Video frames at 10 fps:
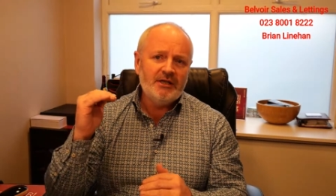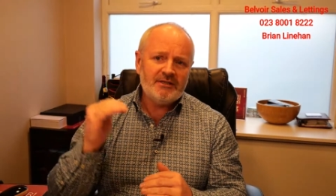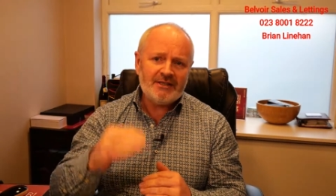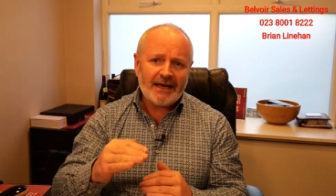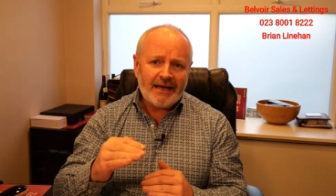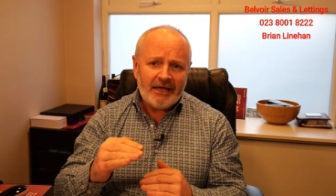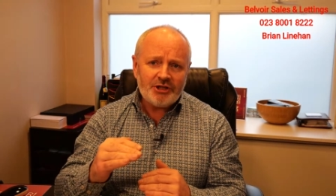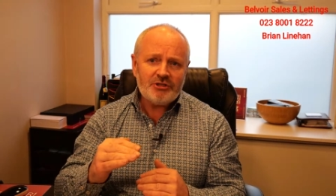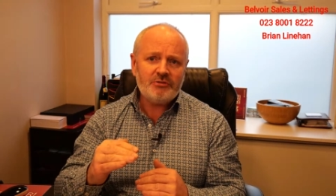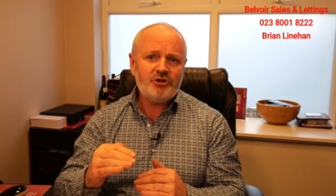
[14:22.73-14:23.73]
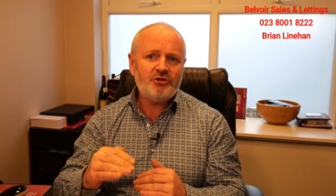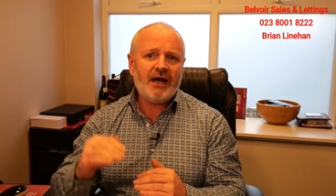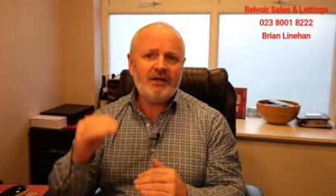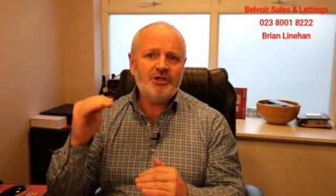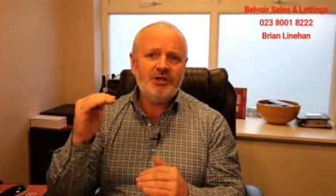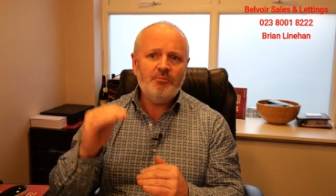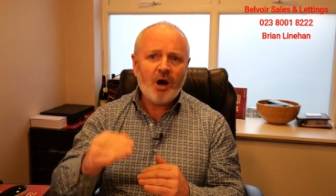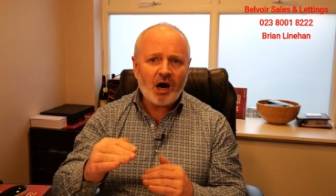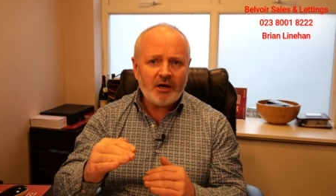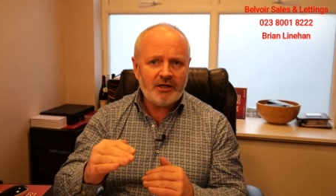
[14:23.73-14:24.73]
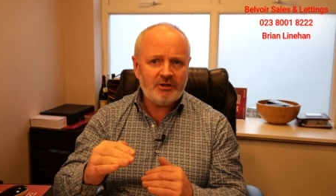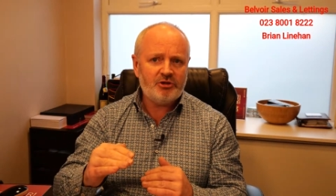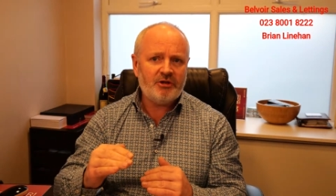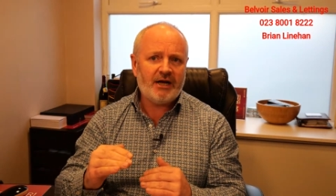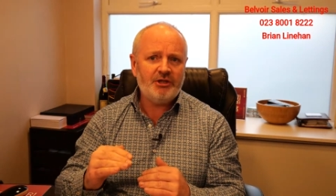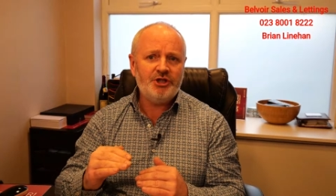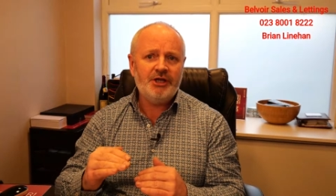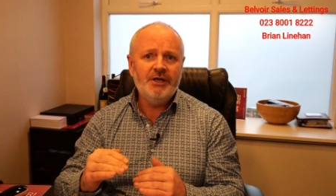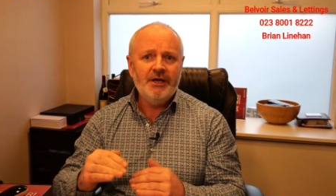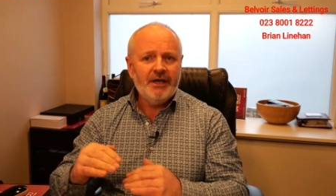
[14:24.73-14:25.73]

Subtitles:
stagnation strategy, marketing strategy,